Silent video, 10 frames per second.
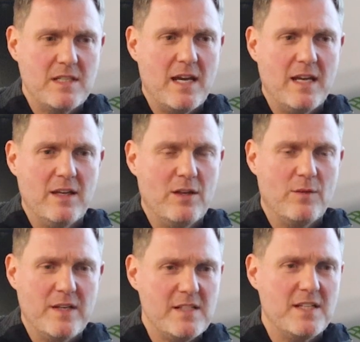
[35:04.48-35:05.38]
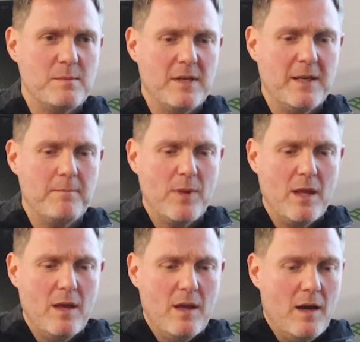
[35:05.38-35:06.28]
today, they say to me,
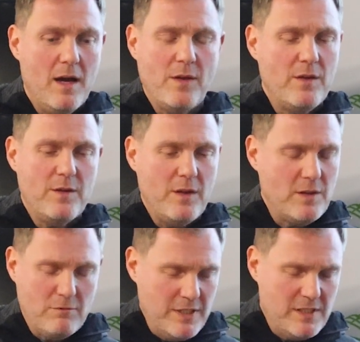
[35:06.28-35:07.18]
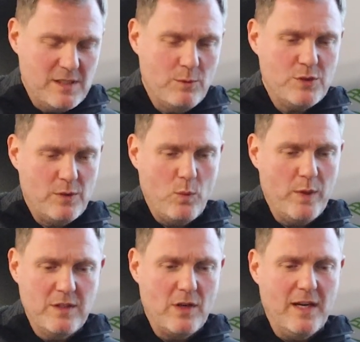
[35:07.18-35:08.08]
recently someone was talking a
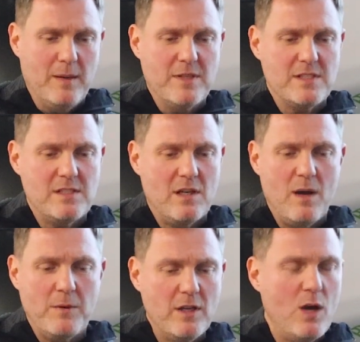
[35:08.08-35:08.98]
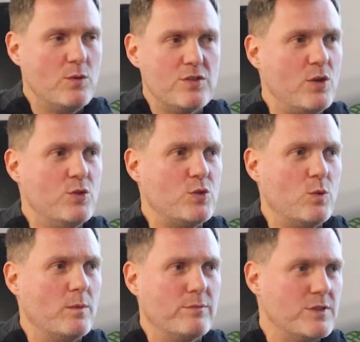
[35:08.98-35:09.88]
window cleaning business. They're like, I'm going to go on
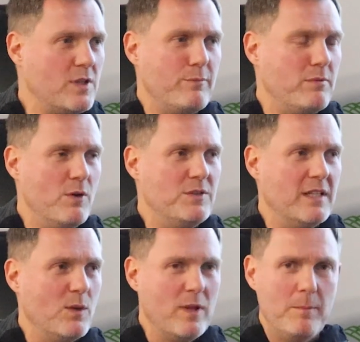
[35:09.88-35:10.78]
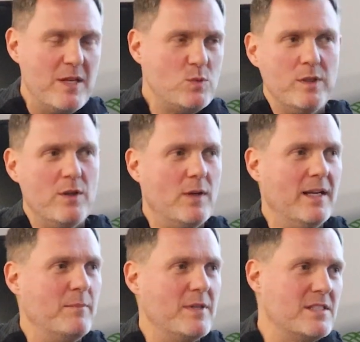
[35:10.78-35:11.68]
social and start promoting that we're the best window
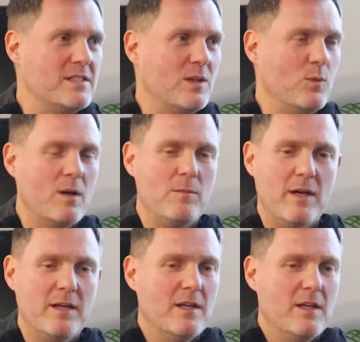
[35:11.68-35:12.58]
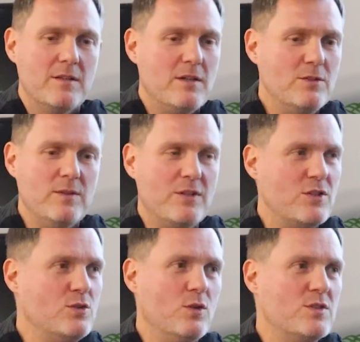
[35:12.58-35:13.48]
cleaning business in the world. I'm like, don't do that.
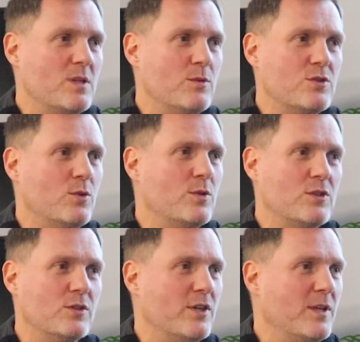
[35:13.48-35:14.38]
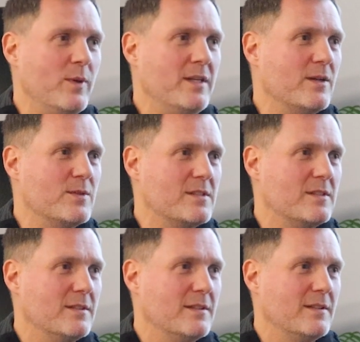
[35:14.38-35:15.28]
Just knock on someone's door that's got dirty windows.